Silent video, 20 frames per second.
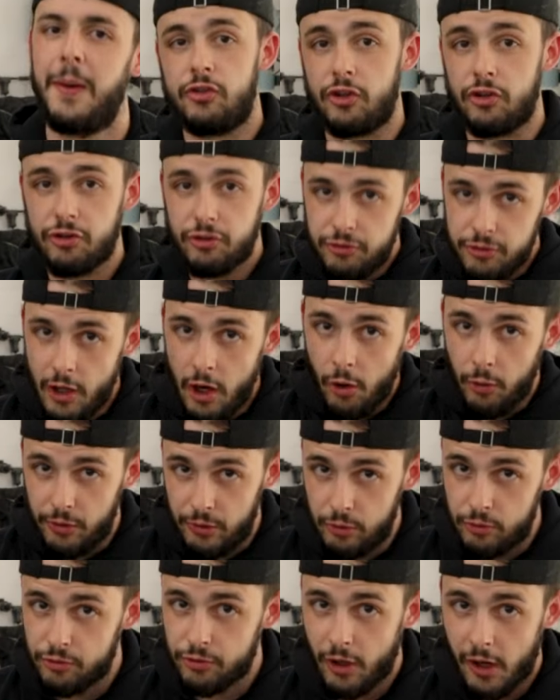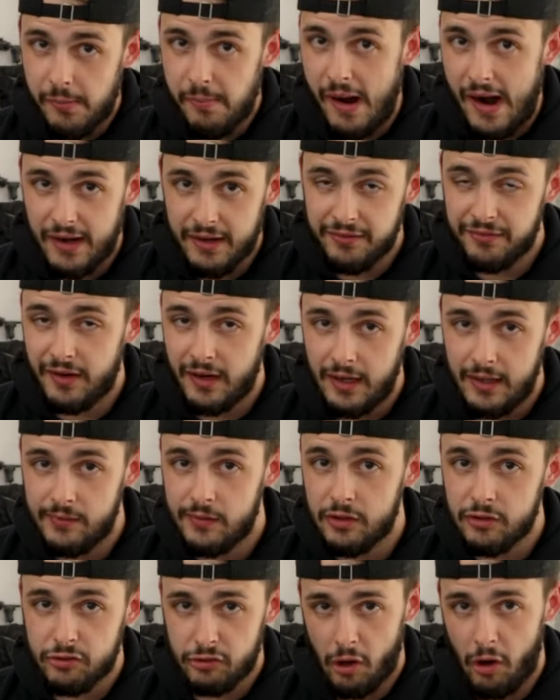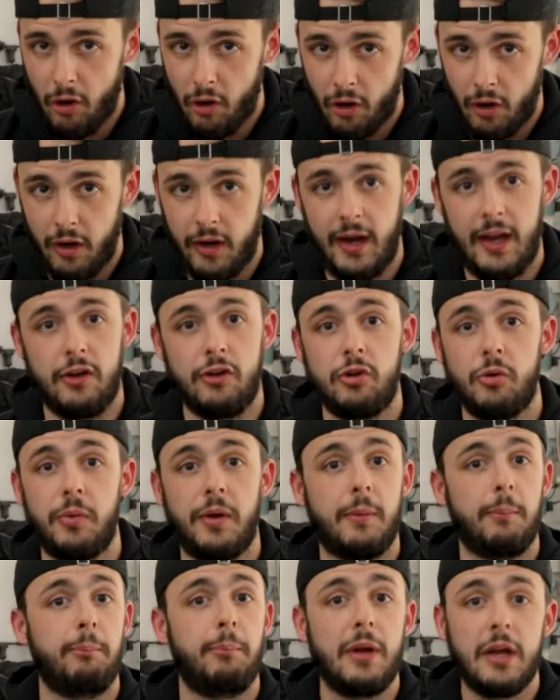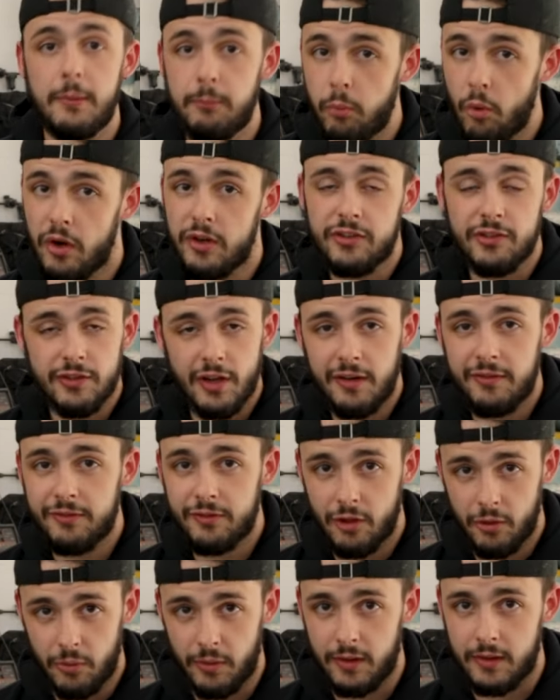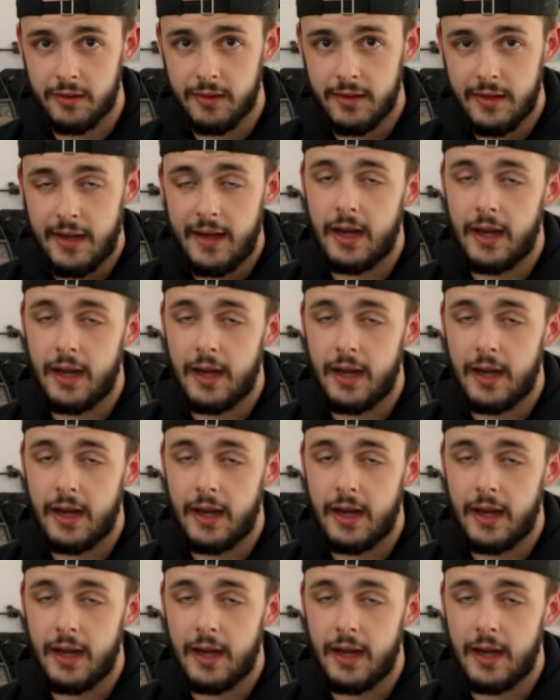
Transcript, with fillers: Just know, you start modifying this car and doing big boy stuff to it,